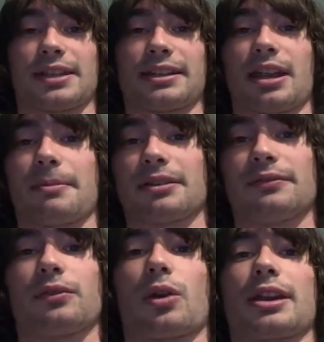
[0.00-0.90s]
they type on
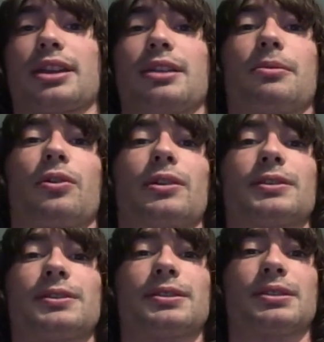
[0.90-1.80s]
Dvorak
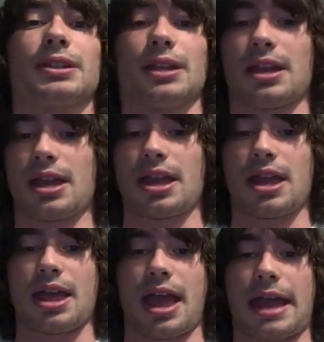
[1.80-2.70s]
keyboards.
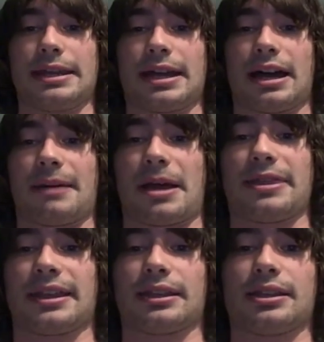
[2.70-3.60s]
And I
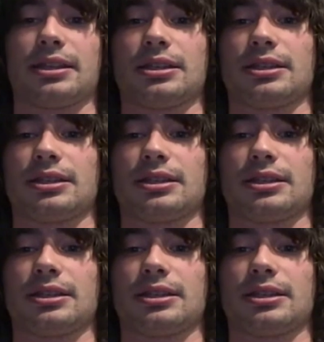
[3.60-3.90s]
think